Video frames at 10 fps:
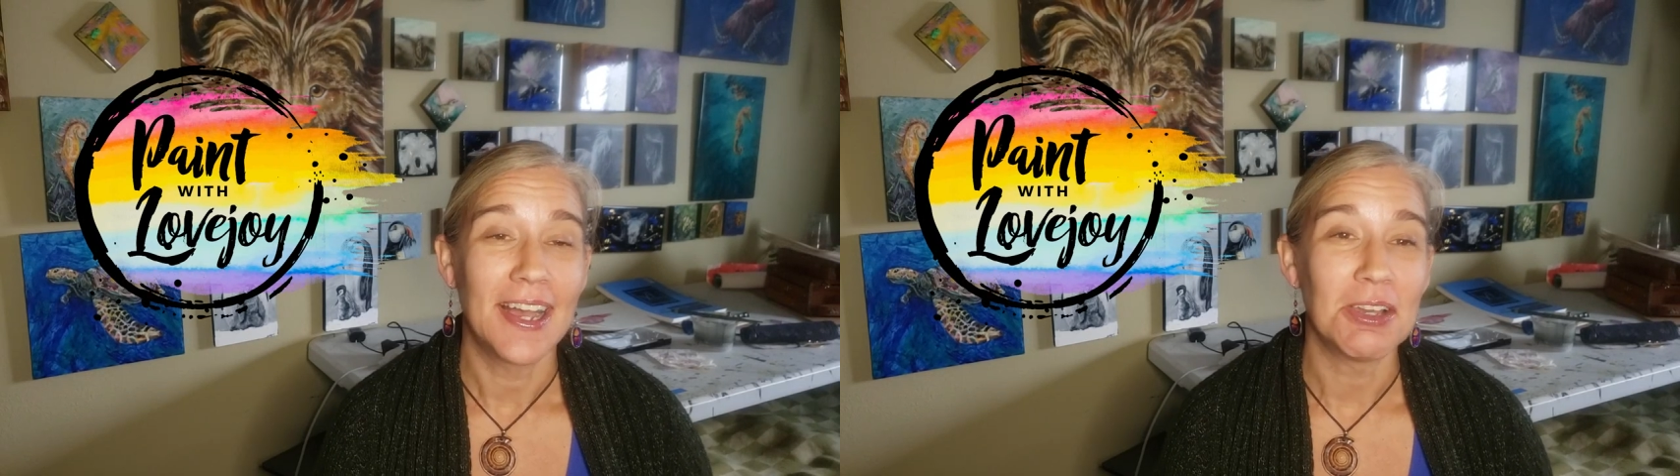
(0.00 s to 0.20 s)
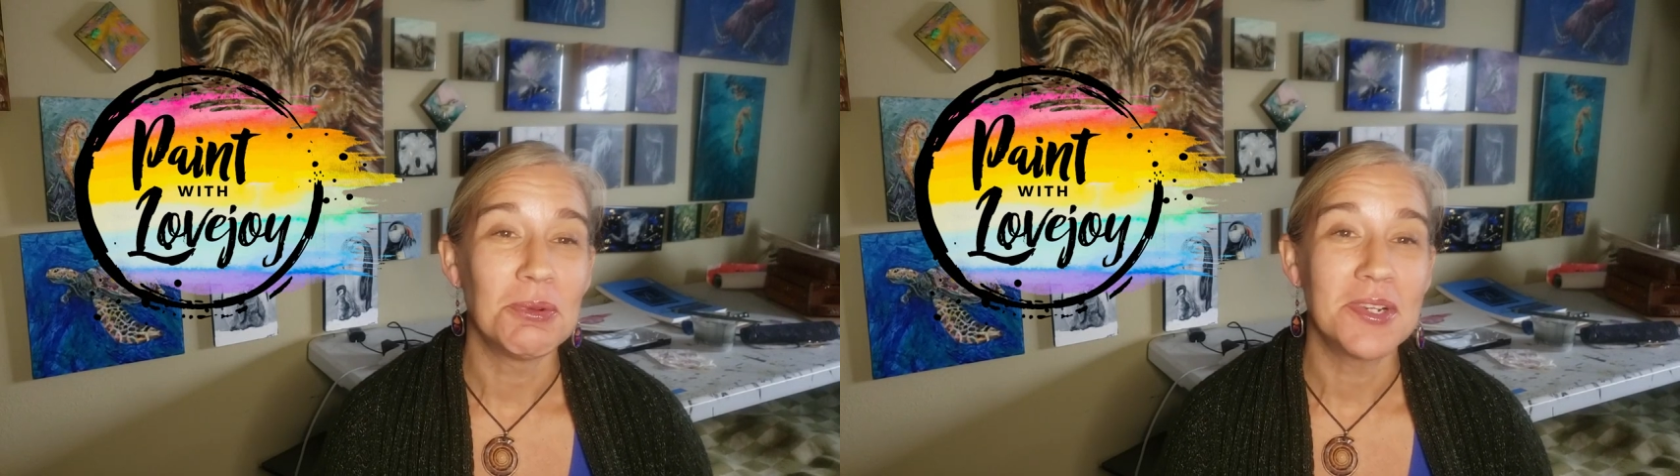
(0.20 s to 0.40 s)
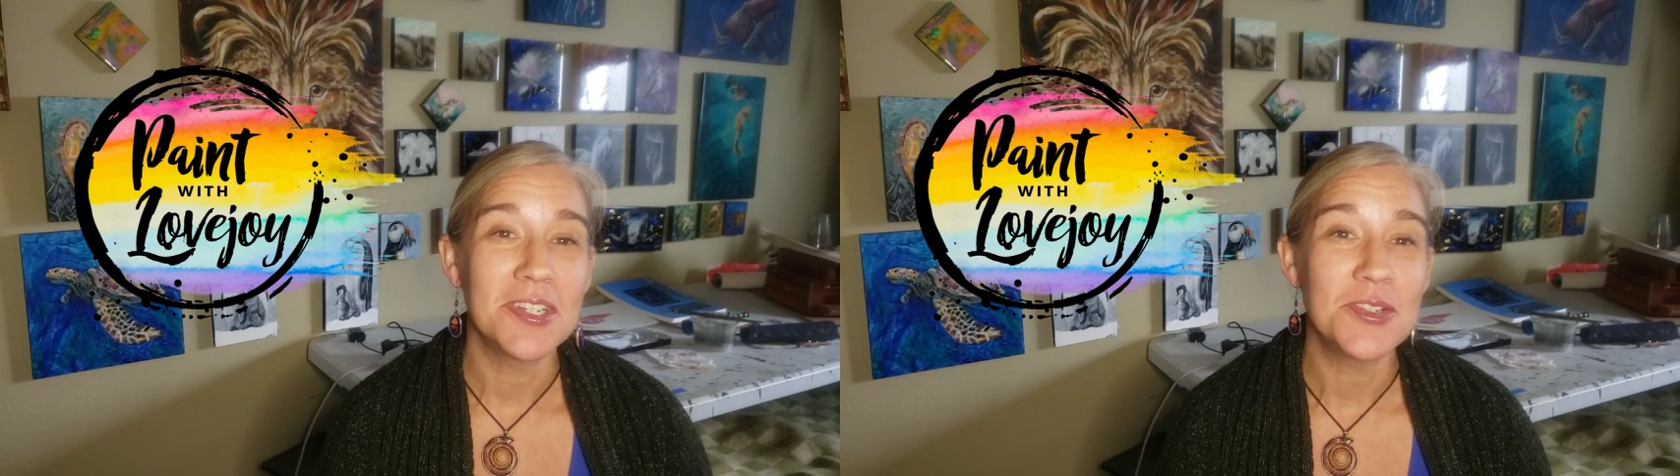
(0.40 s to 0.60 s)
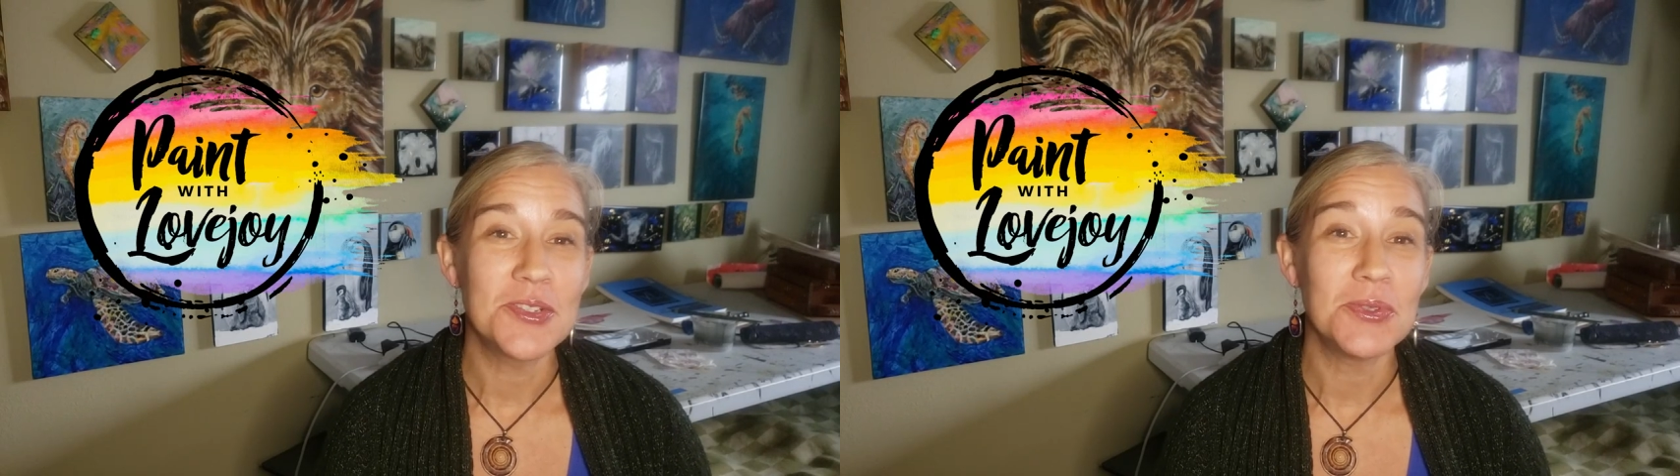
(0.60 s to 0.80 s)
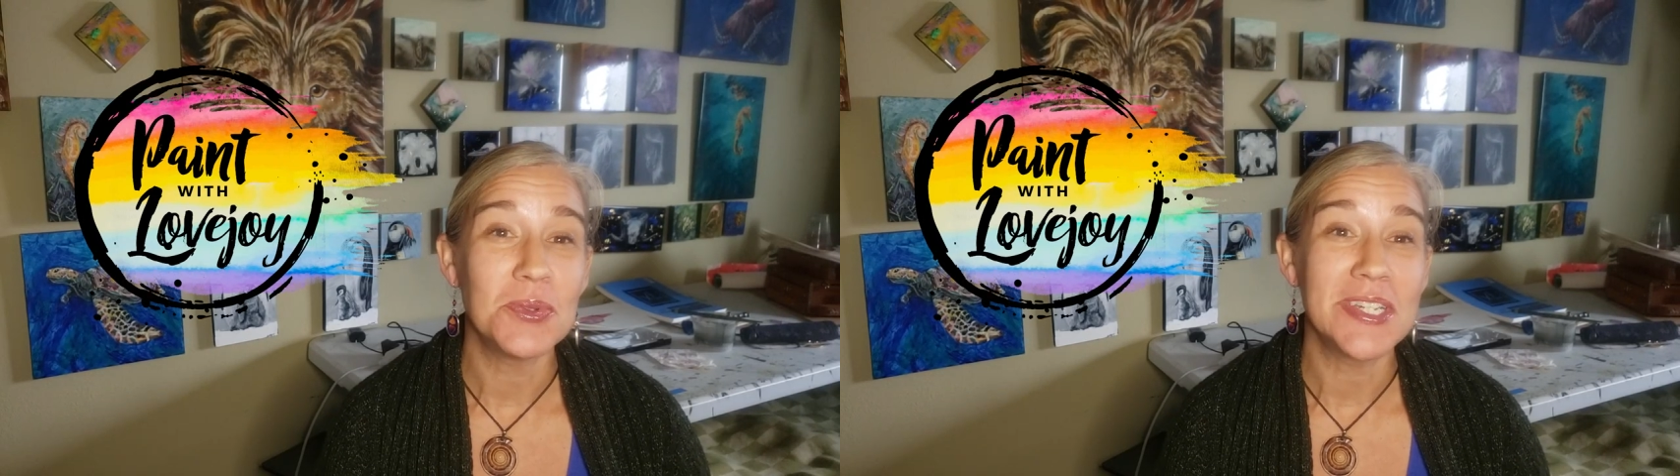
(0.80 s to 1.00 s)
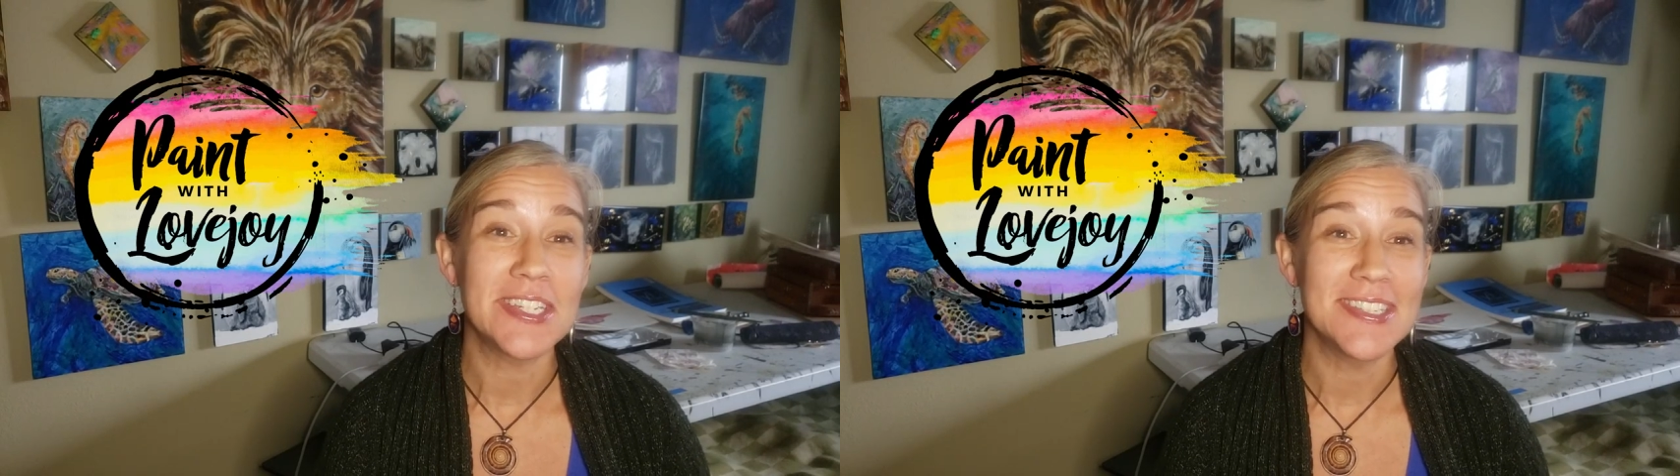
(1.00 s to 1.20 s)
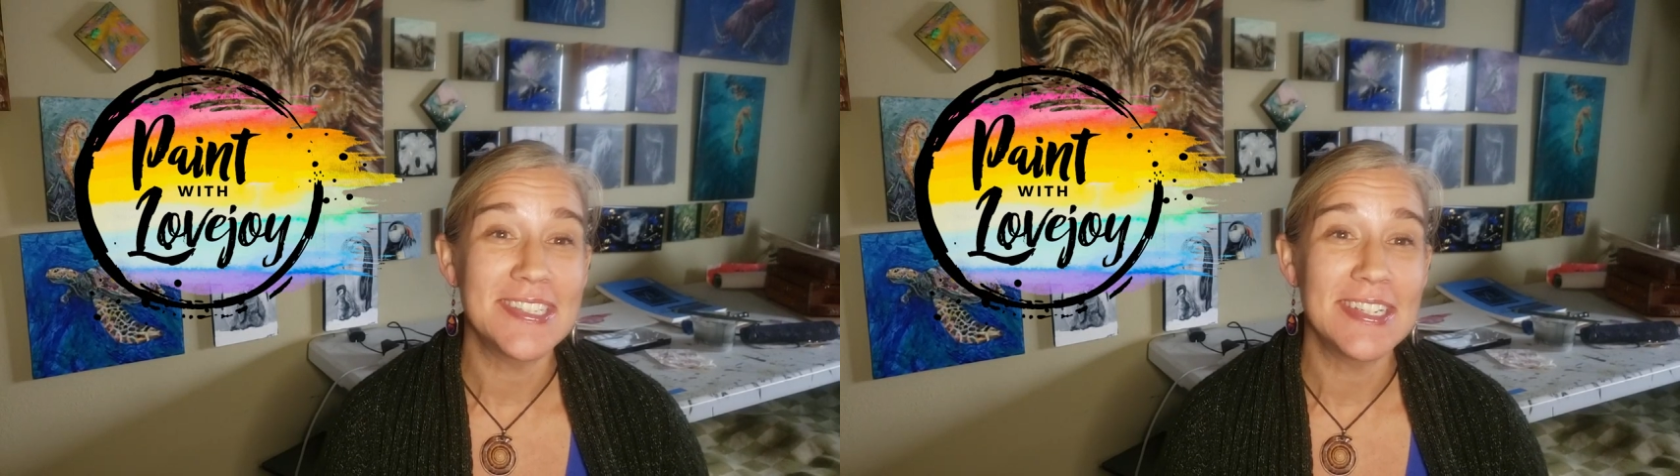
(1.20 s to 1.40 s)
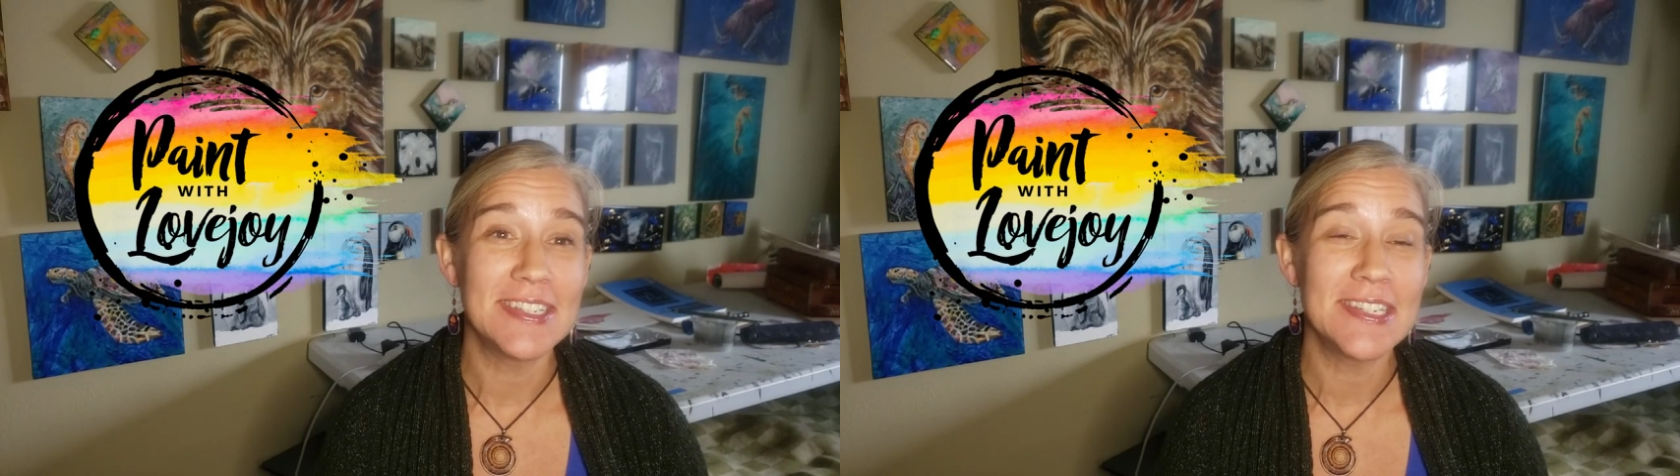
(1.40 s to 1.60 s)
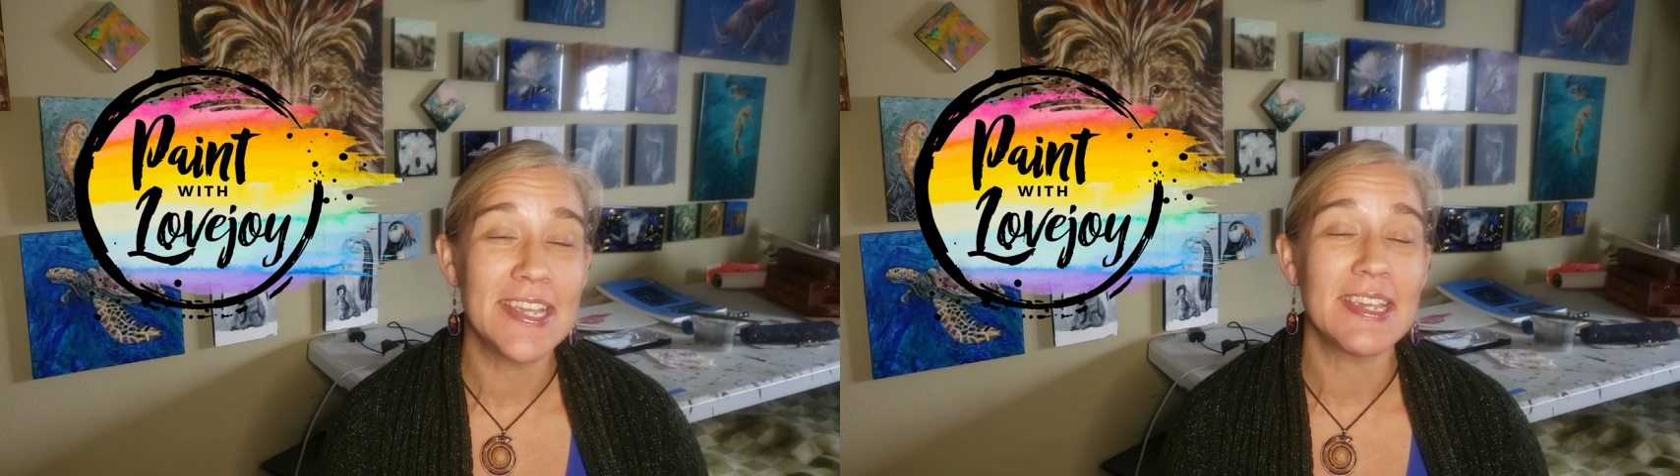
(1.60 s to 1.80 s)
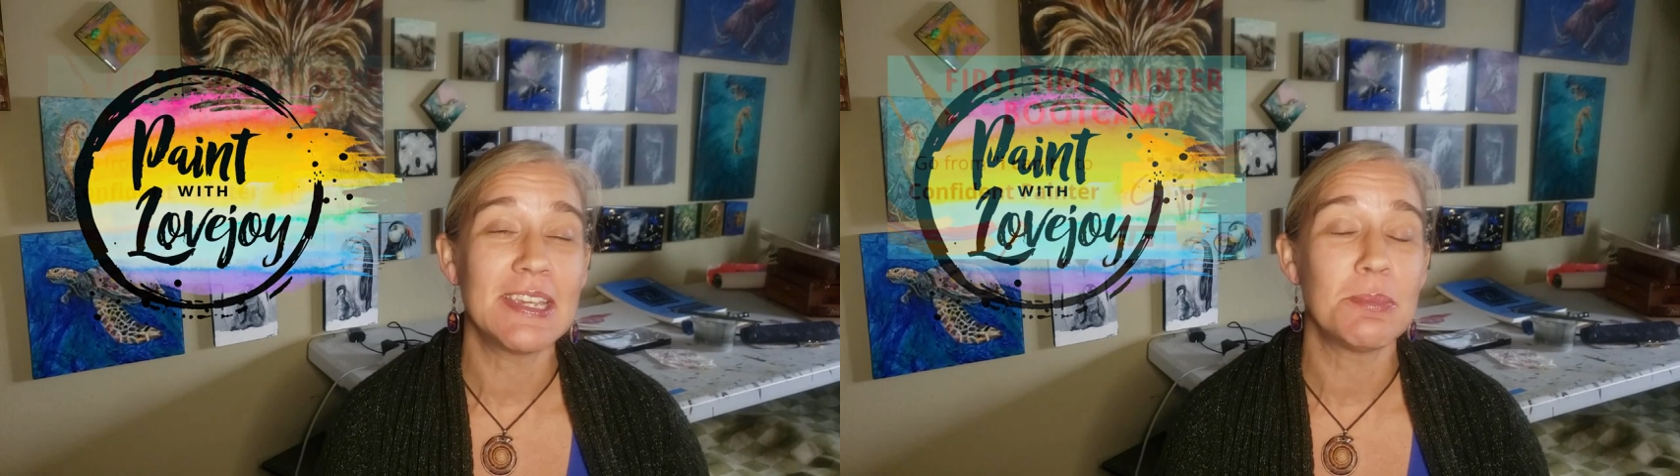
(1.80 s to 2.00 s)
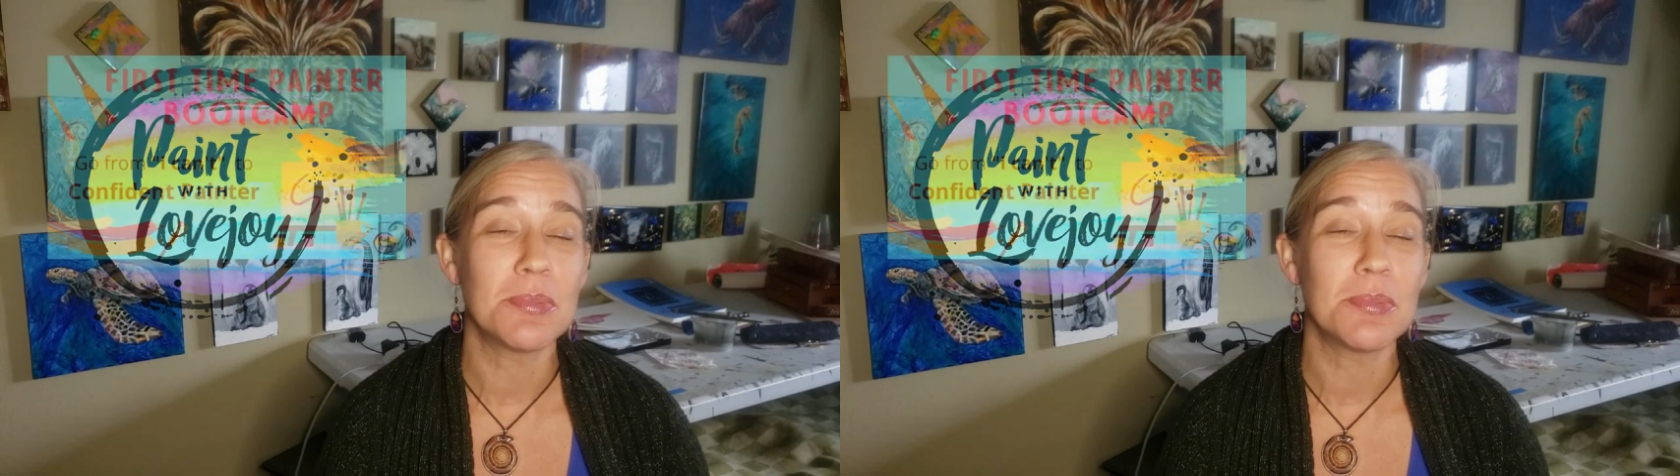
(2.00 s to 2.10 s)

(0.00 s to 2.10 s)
I wanted to extend a